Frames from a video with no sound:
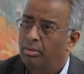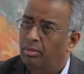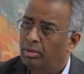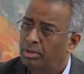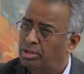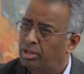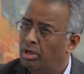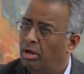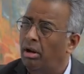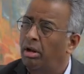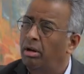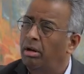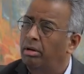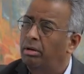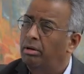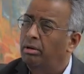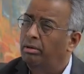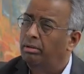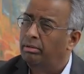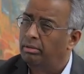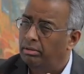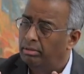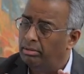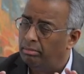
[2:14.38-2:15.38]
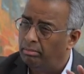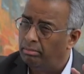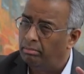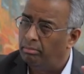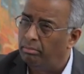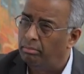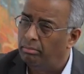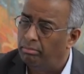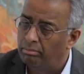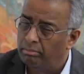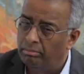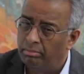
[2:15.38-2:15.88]
which are all
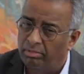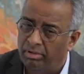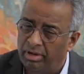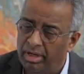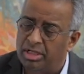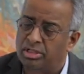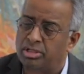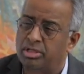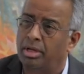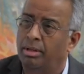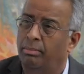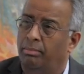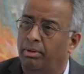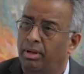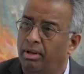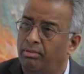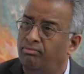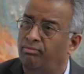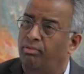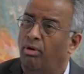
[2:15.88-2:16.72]
reasonably